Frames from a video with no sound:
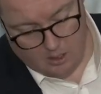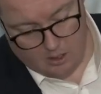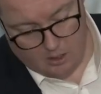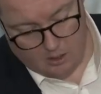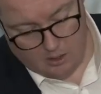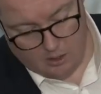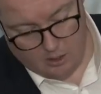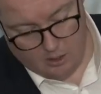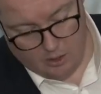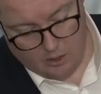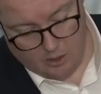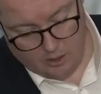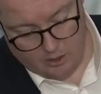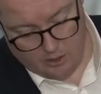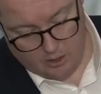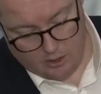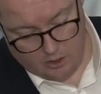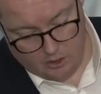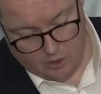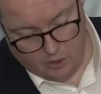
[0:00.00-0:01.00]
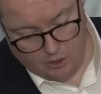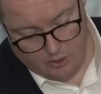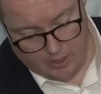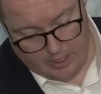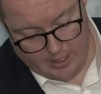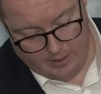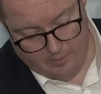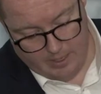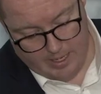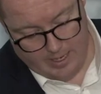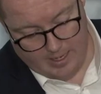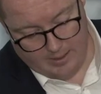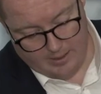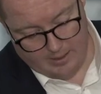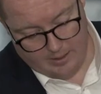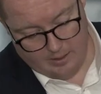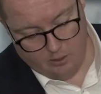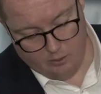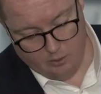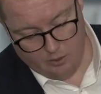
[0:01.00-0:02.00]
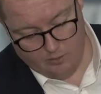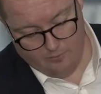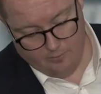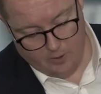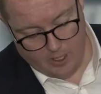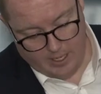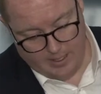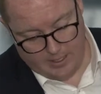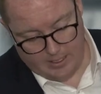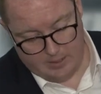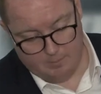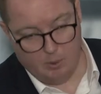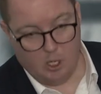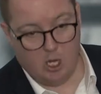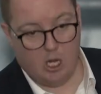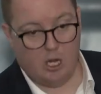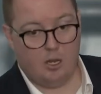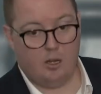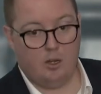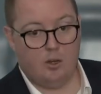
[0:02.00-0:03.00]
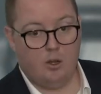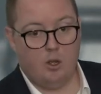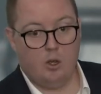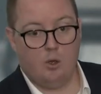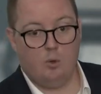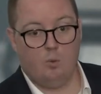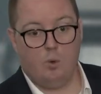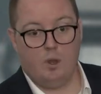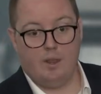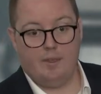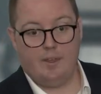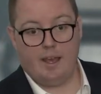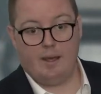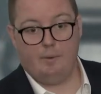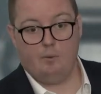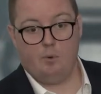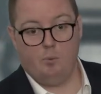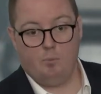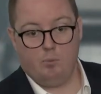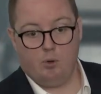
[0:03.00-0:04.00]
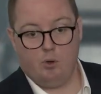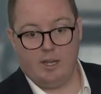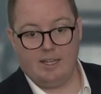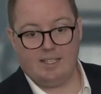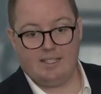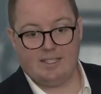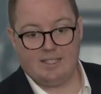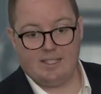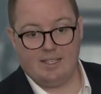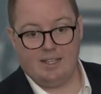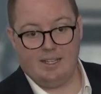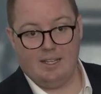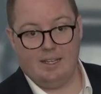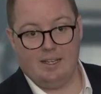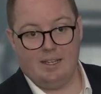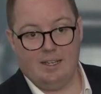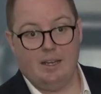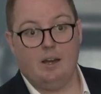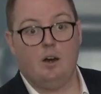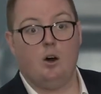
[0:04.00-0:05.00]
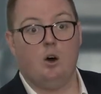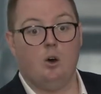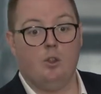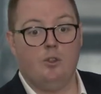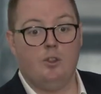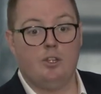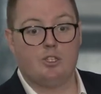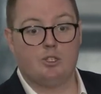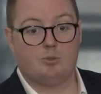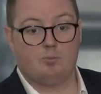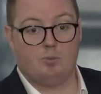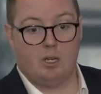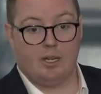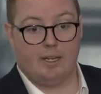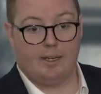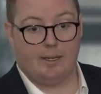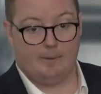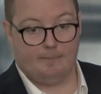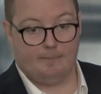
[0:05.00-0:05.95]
So you can just turn that around until you find the spot where that will press in on the spring.